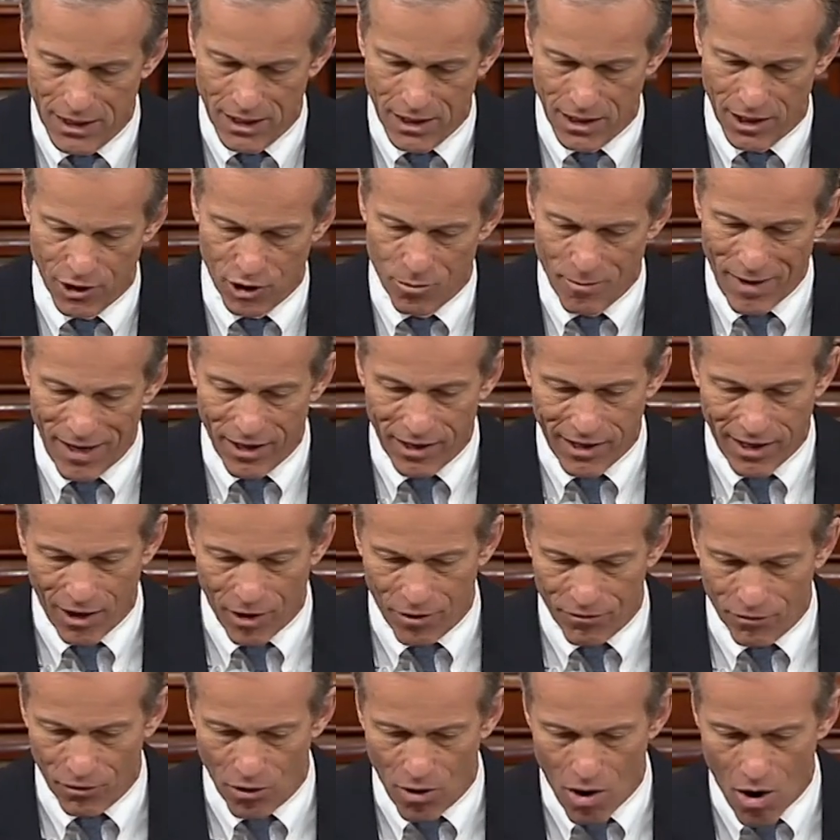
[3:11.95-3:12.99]
Under Medicare
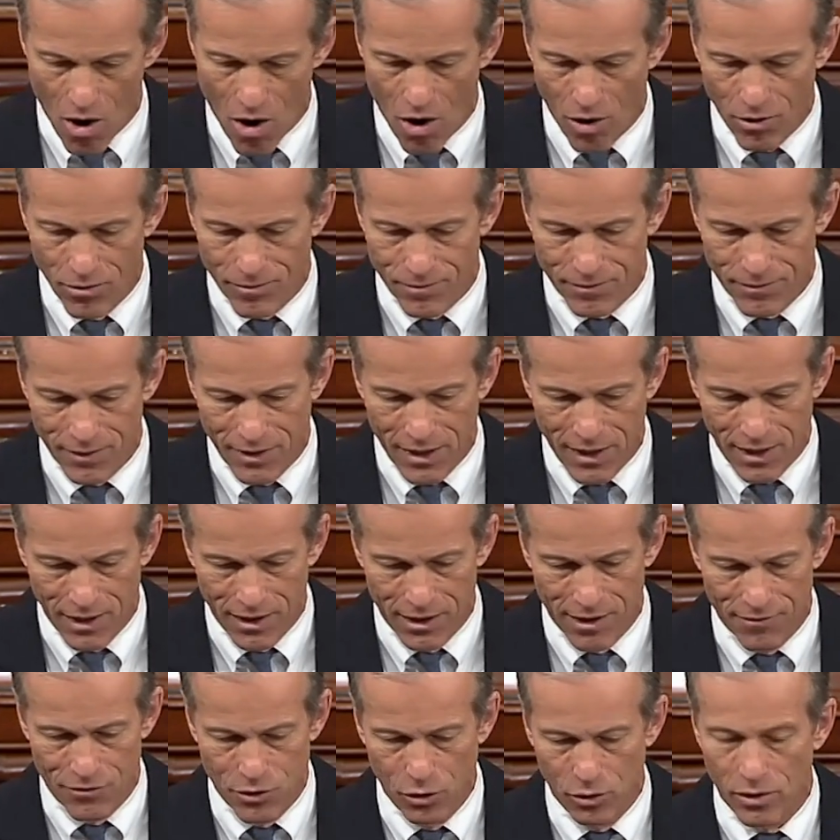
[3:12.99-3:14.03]
for All,
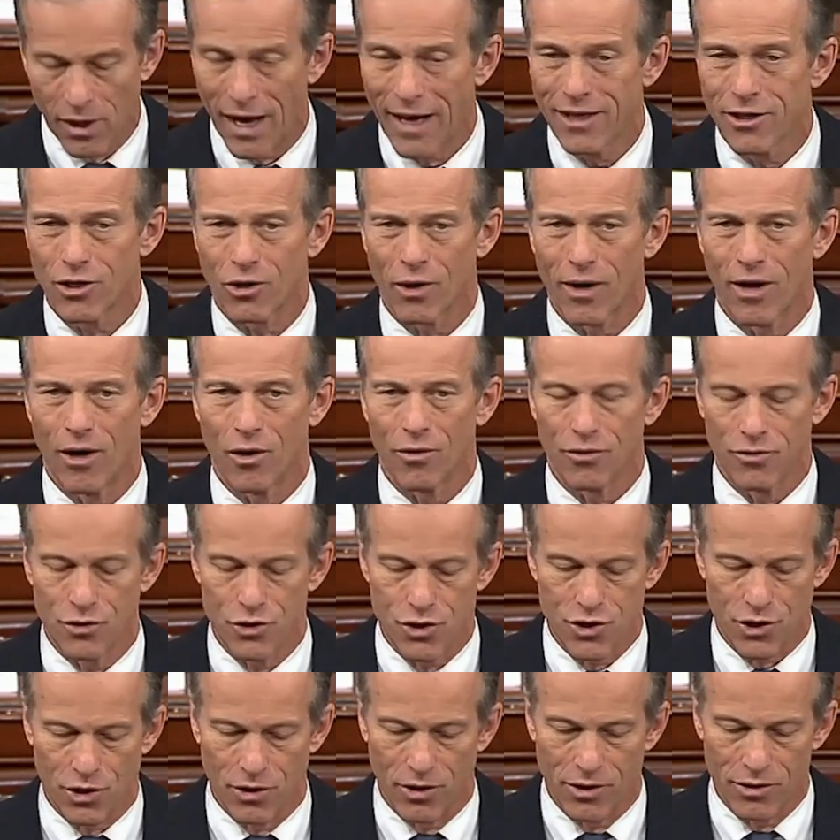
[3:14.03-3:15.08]
if you like your health
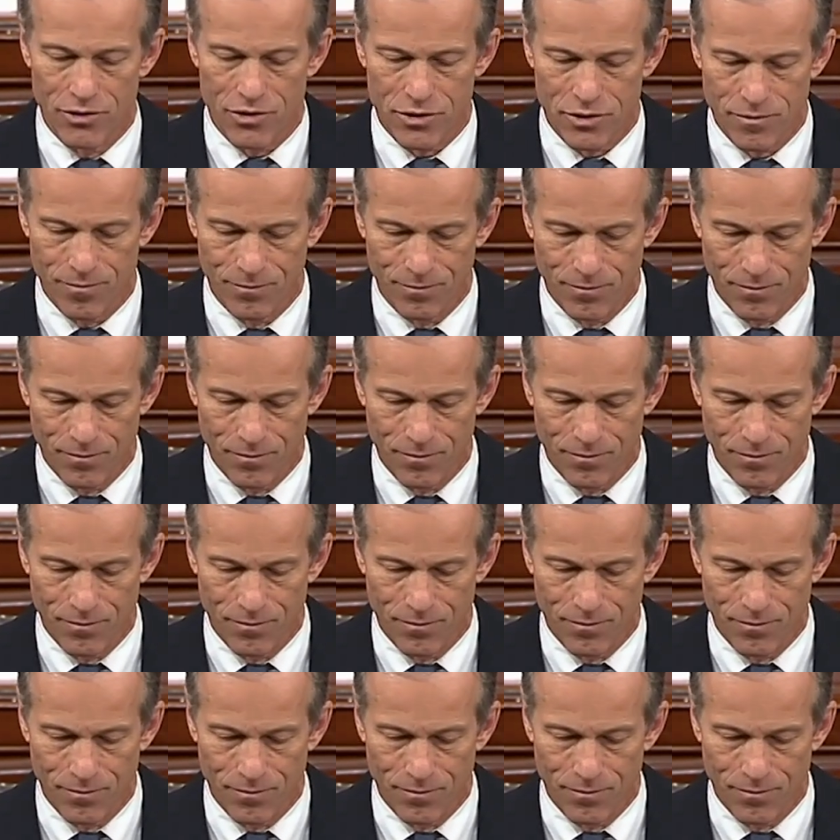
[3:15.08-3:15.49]
insurance,